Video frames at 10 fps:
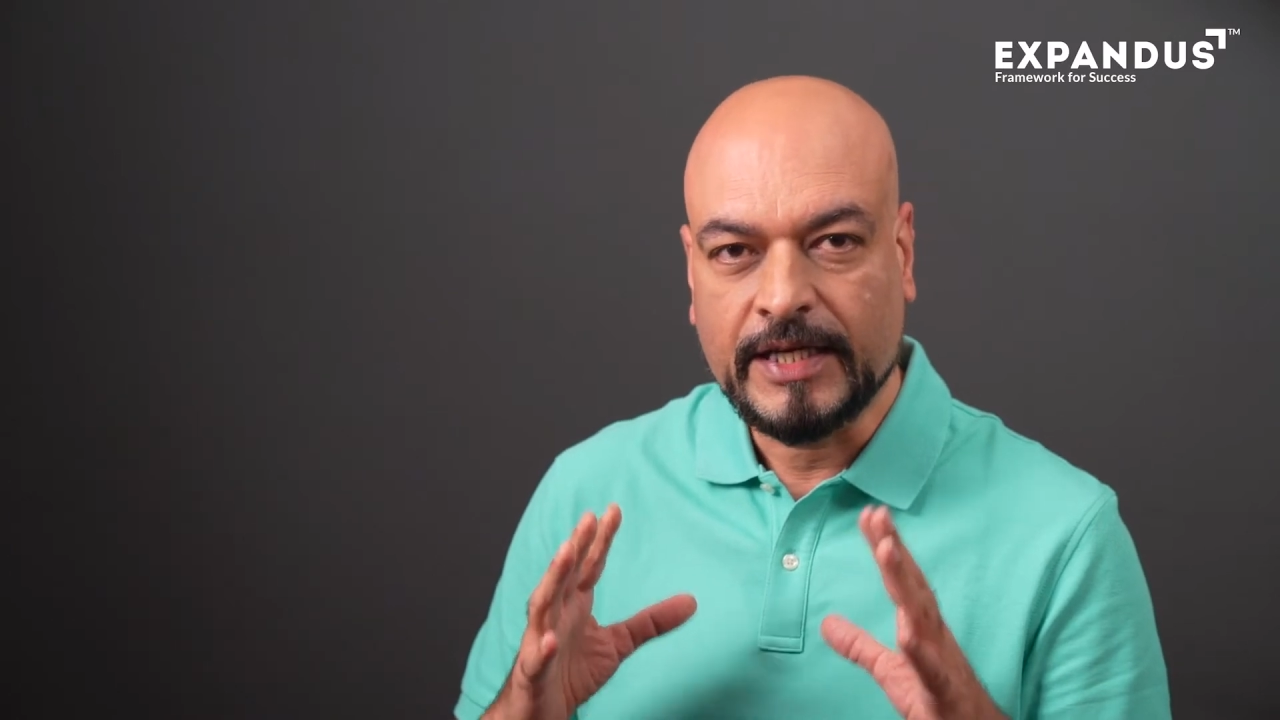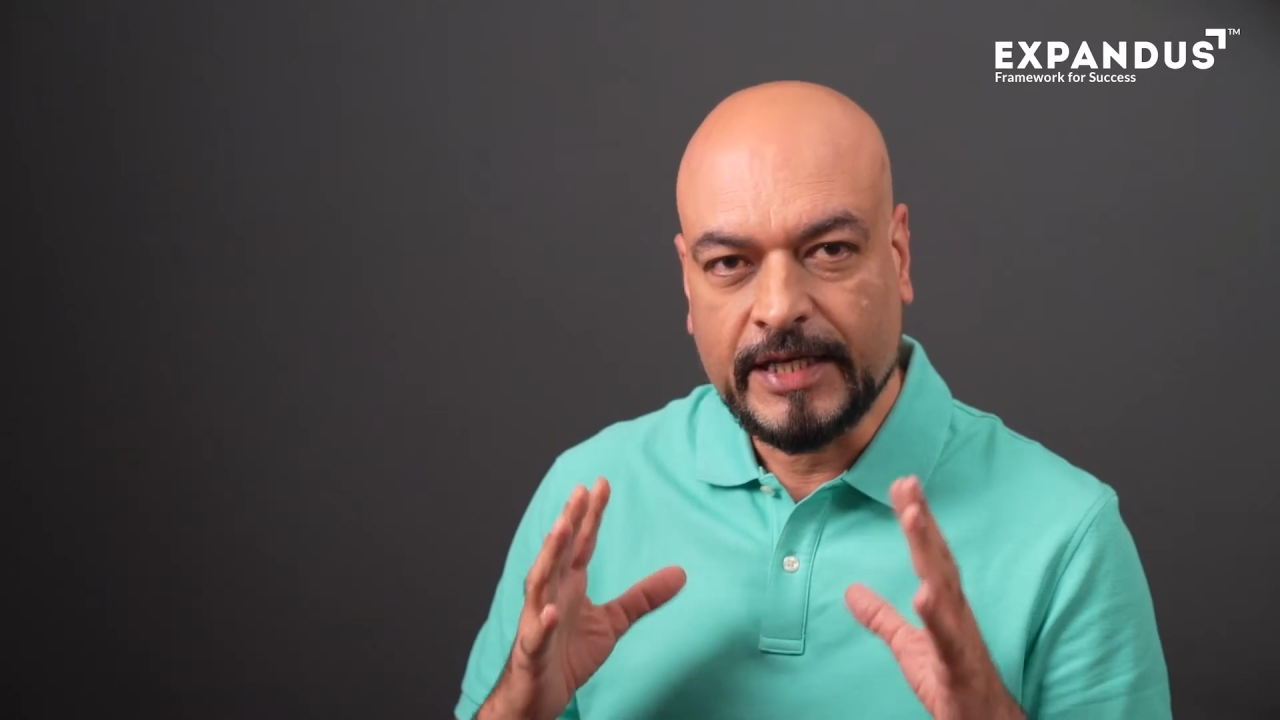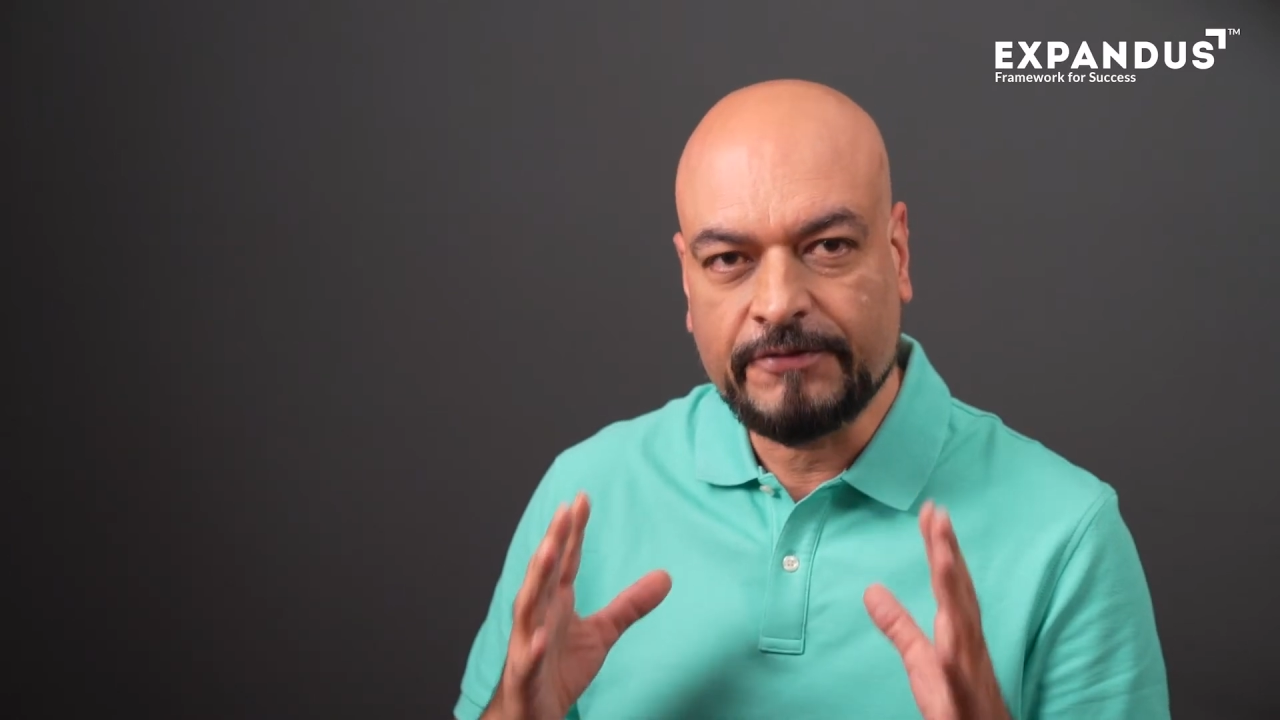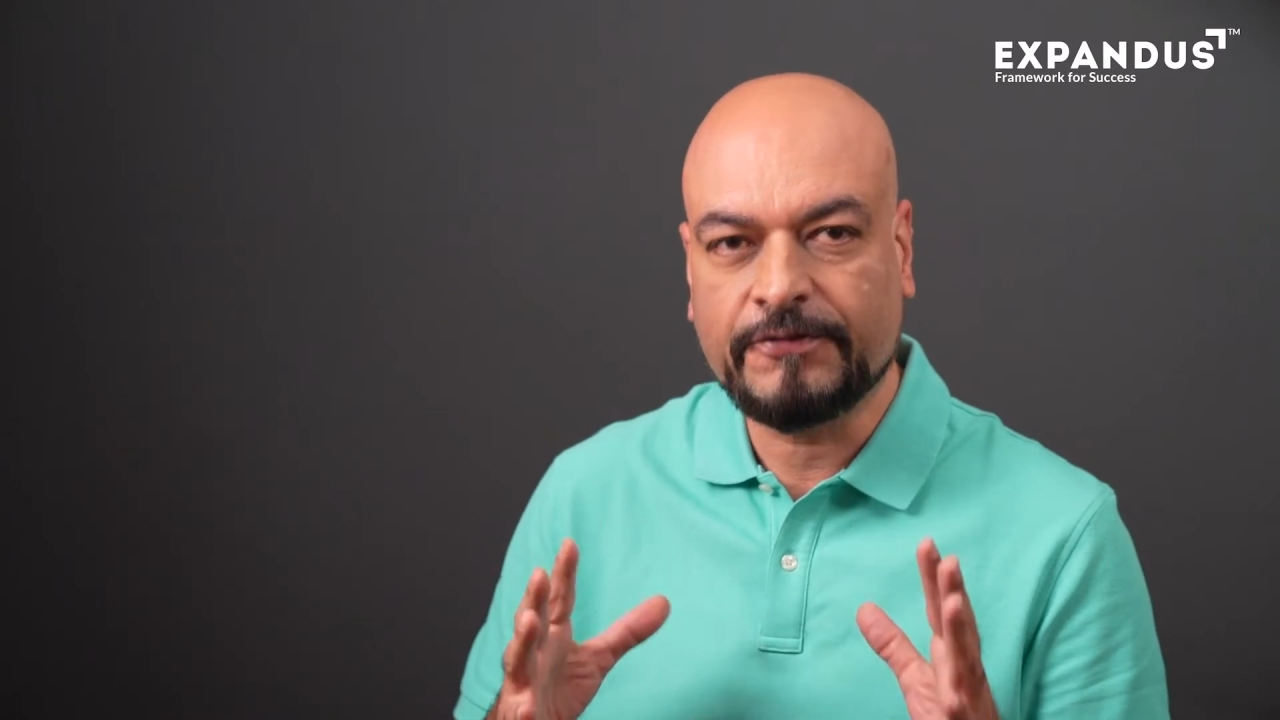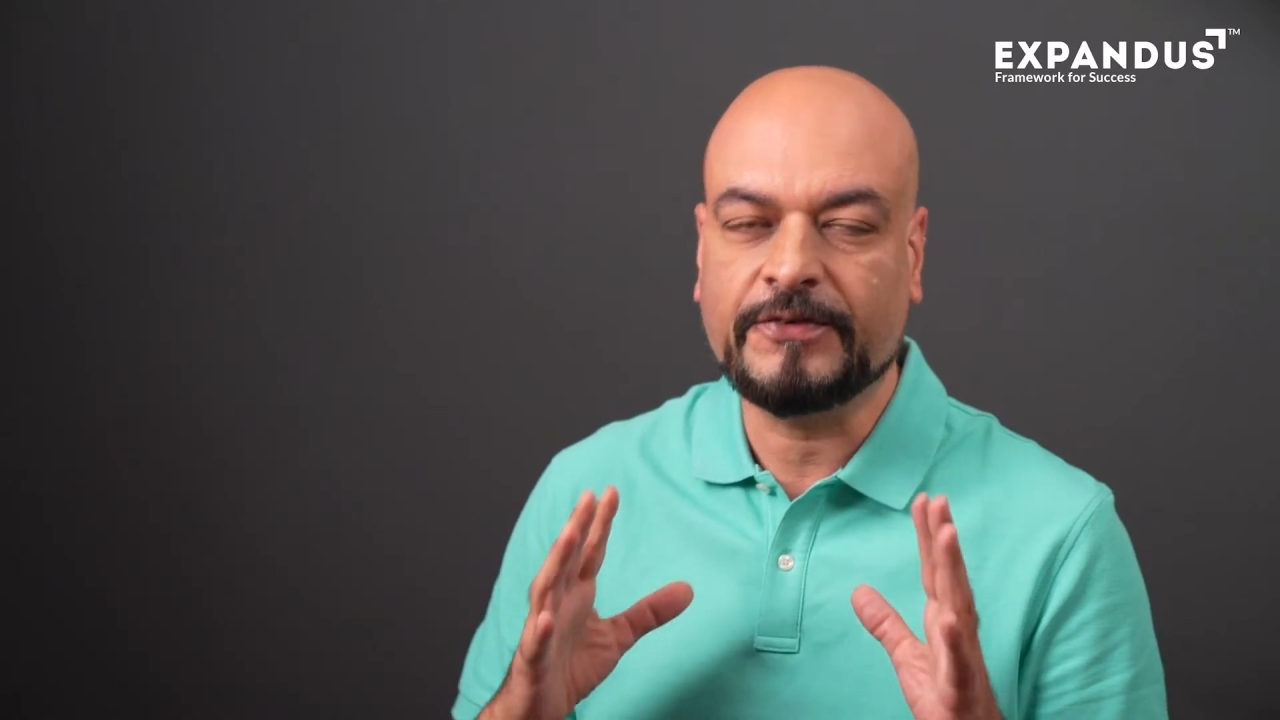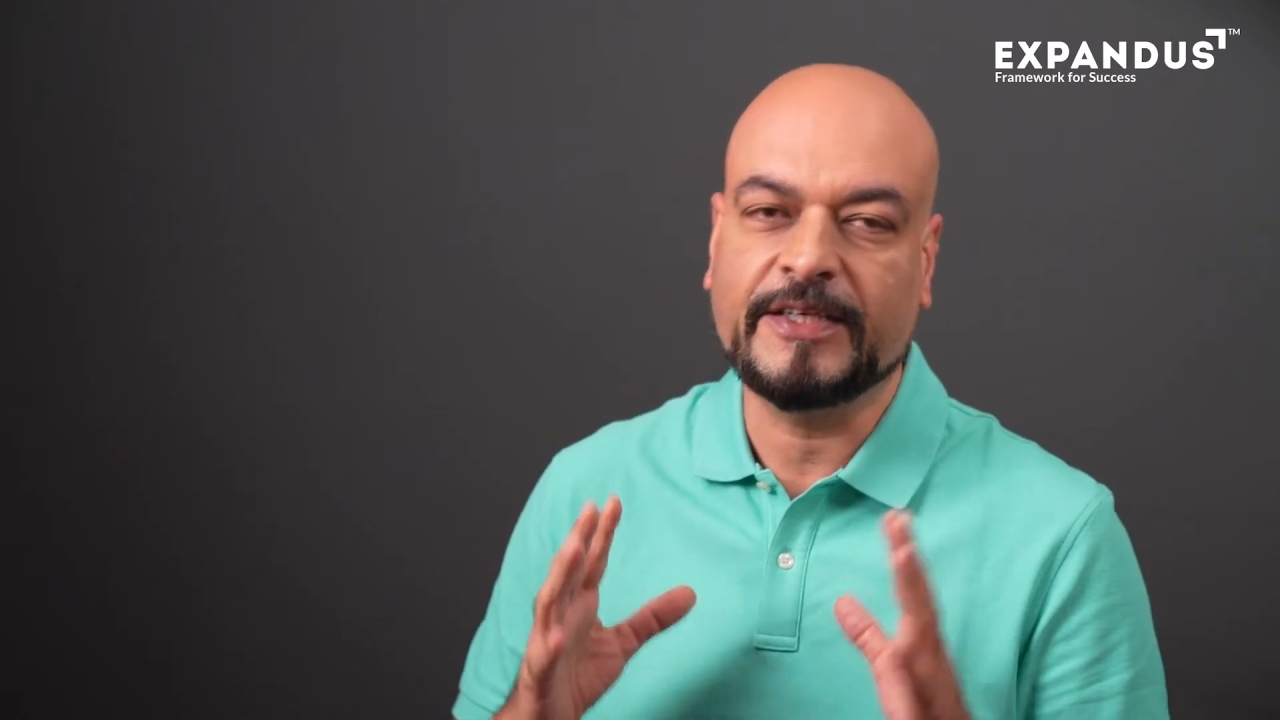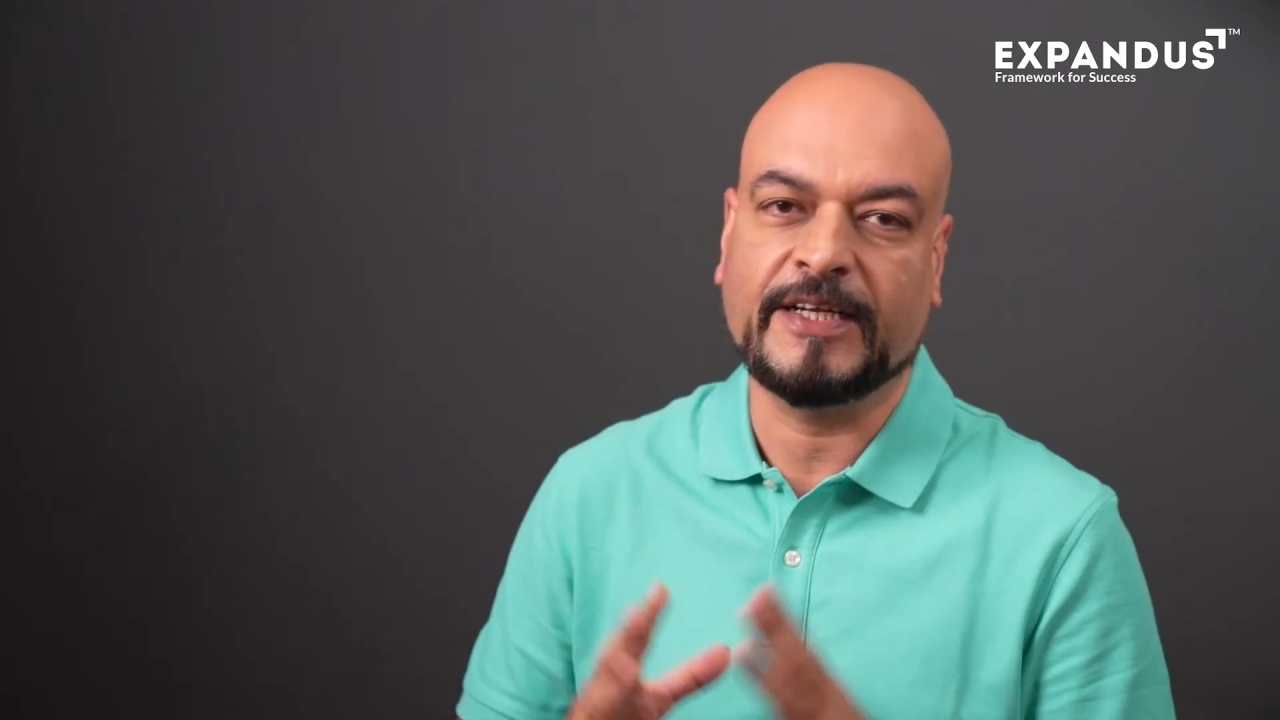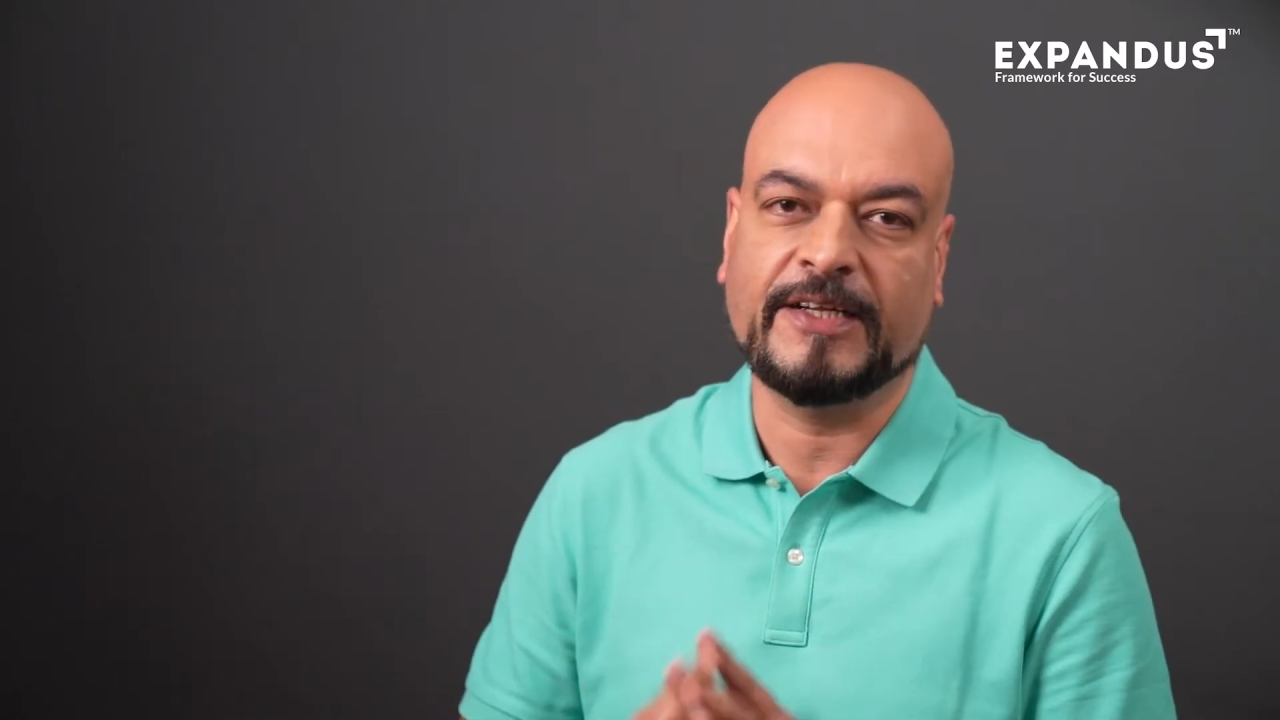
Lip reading: if done